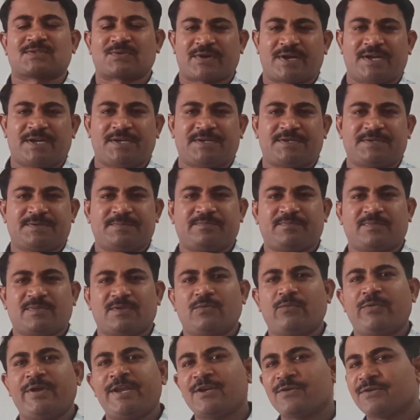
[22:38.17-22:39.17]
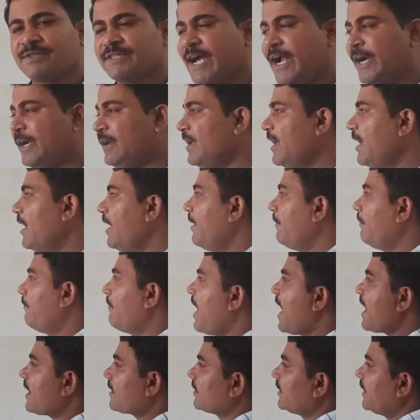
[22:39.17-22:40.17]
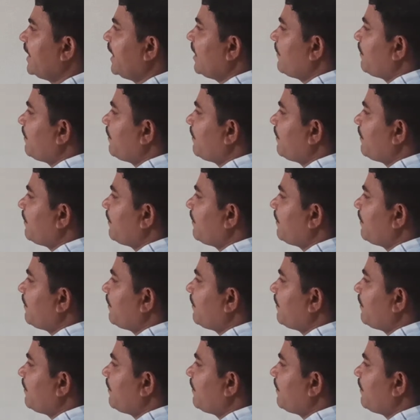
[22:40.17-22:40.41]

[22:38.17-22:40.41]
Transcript: through it. We know that magnetic